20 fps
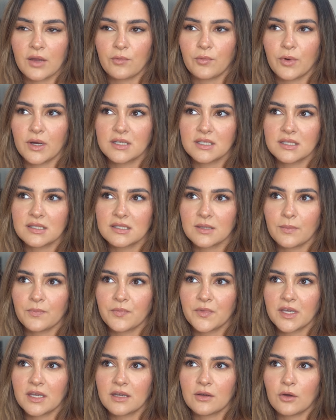I wanted
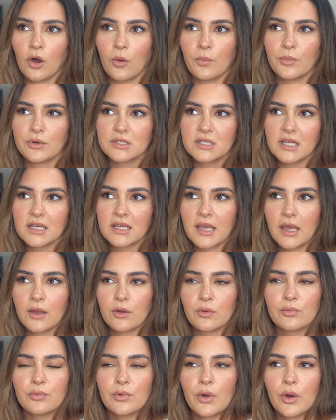something almost like
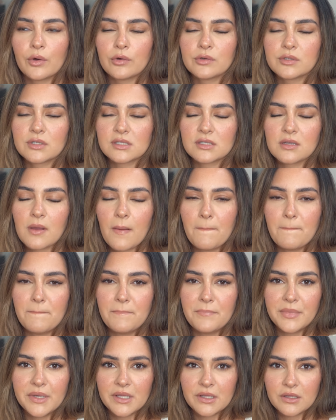a rose
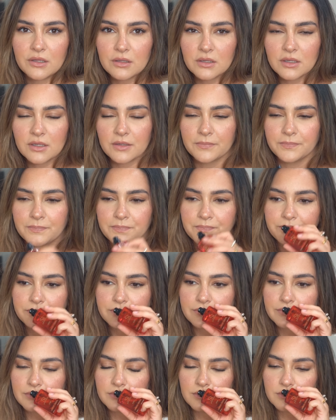milk.
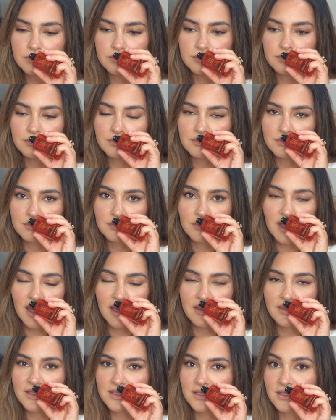
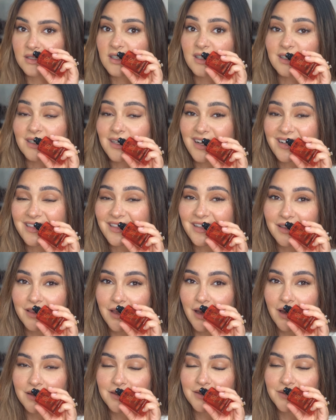And this is exactly
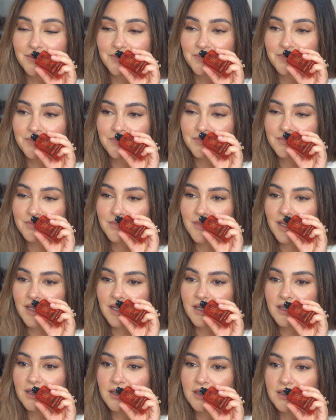that.
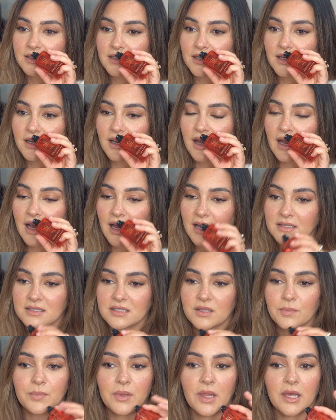It has
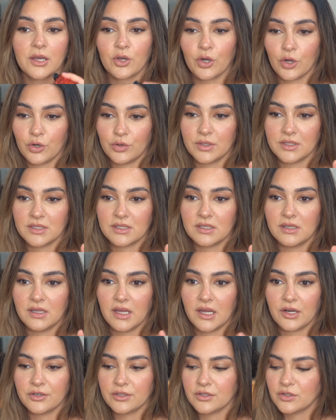the black currant in
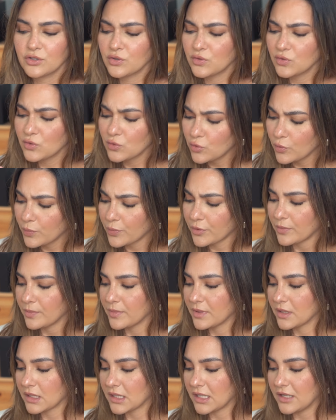there. It's super
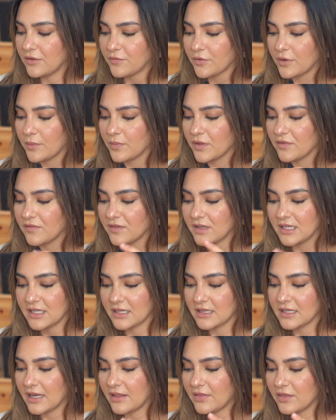milky from the
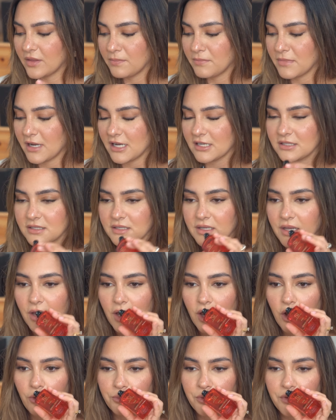vanilla and the musk
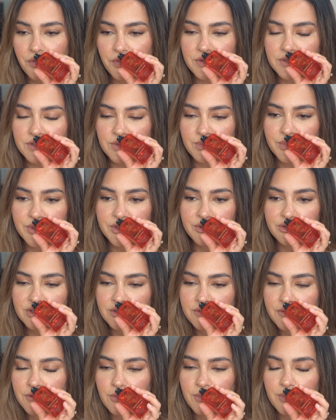with this
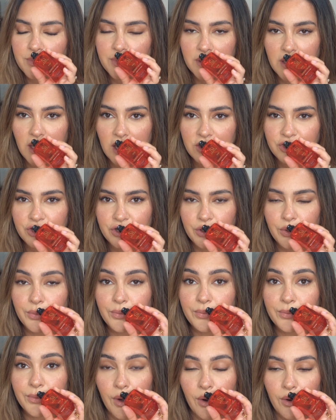beautiful plush
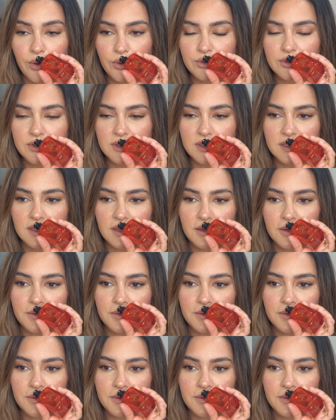rose